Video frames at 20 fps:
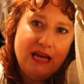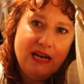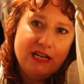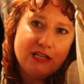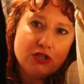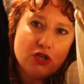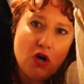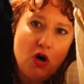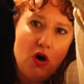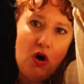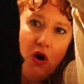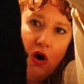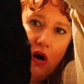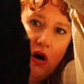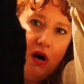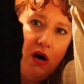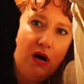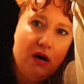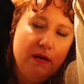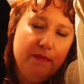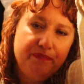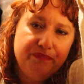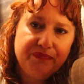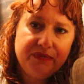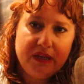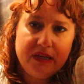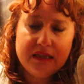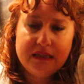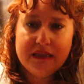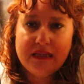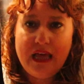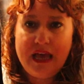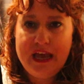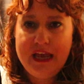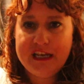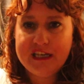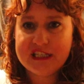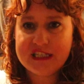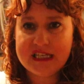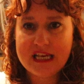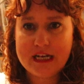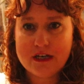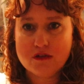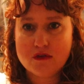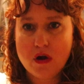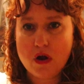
and it's all lace and